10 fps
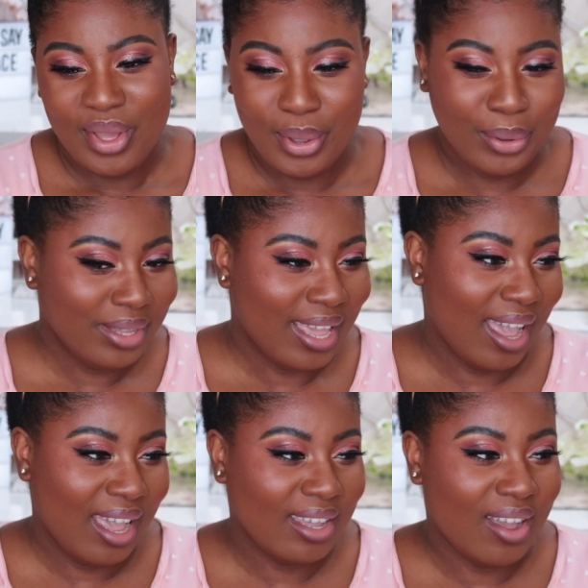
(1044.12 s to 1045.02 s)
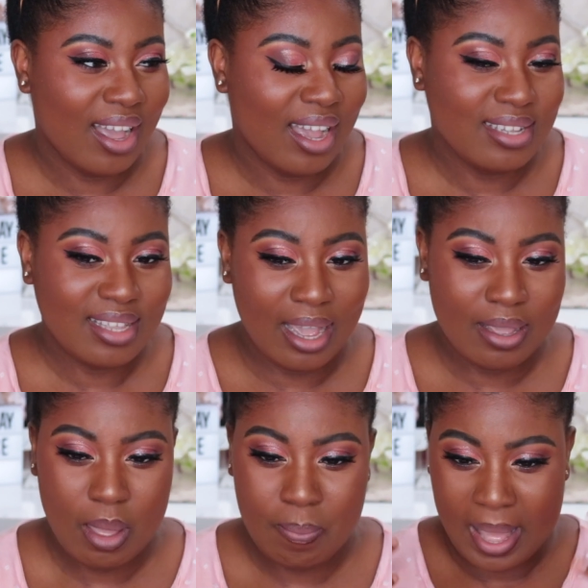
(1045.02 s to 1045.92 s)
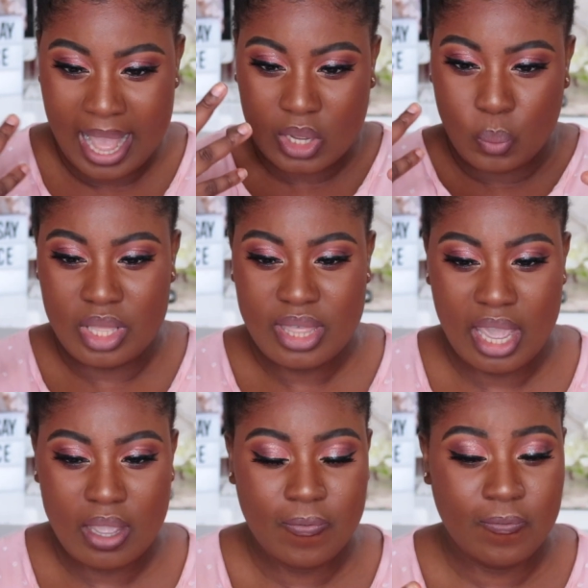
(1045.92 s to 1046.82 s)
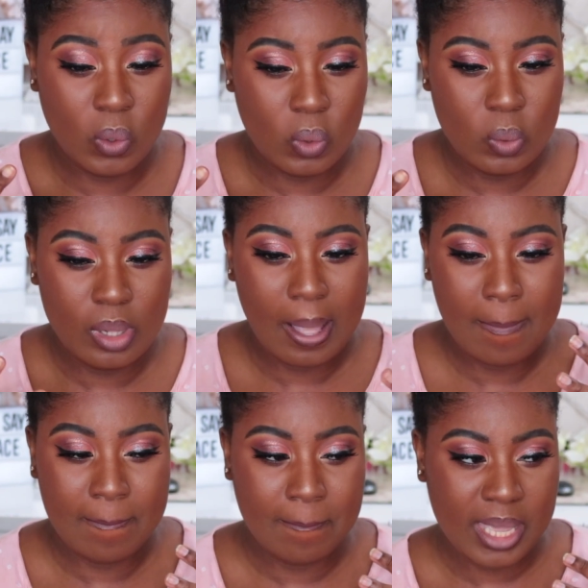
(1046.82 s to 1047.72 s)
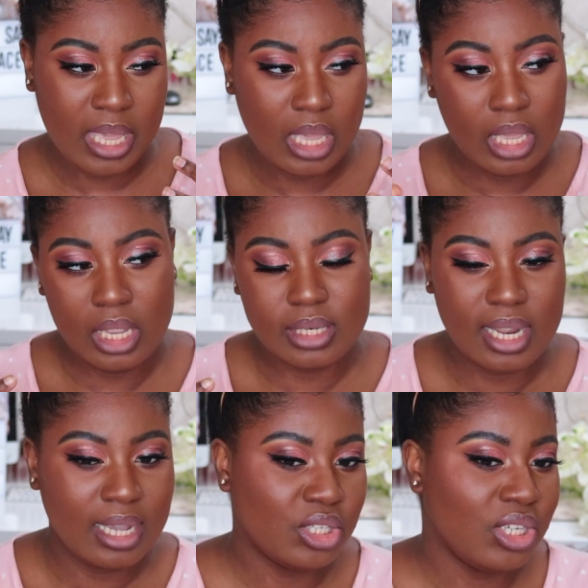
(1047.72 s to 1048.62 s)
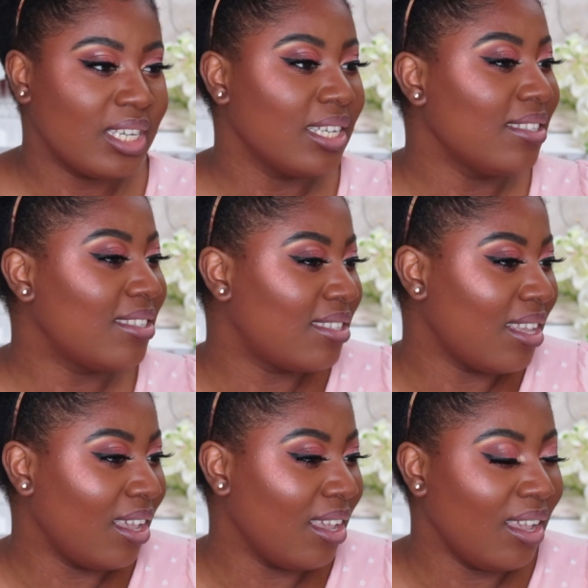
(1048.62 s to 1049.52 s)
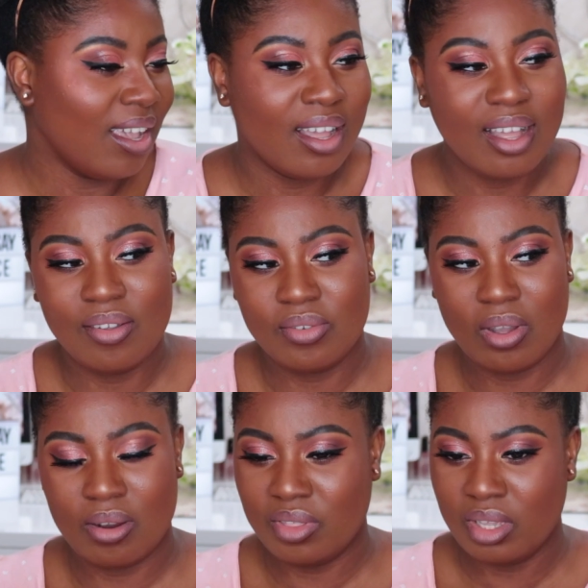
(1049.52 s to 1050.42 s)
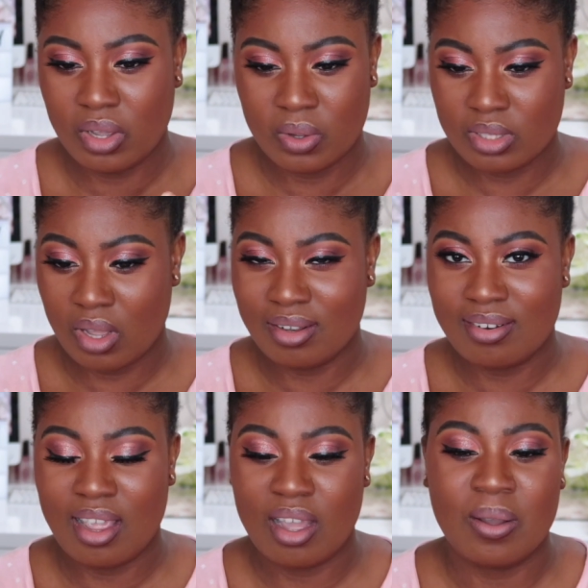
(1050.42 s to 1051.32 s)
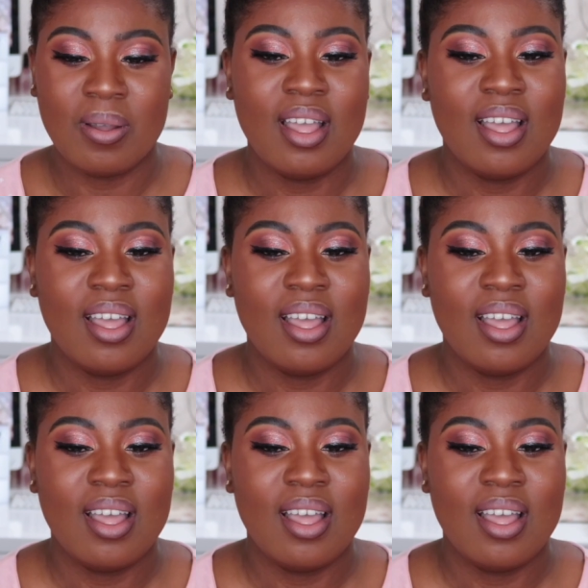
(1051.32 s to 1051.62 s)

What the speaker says: Okay guys, I'm back with a full beat. As you can see, I've got everything else on now.